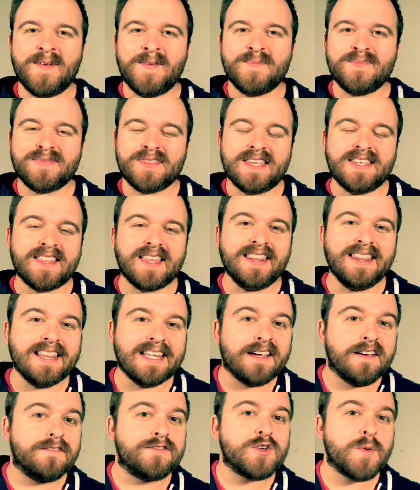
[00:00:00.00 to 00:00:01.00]
He then
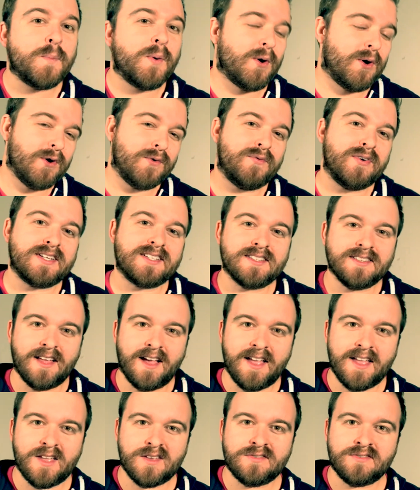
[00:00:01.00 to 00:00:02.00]
lived a perfect
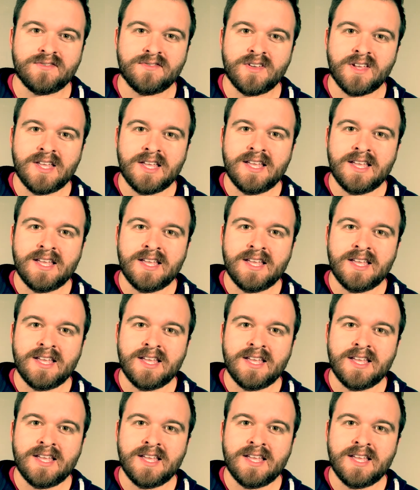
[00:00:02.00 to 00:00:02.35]
life,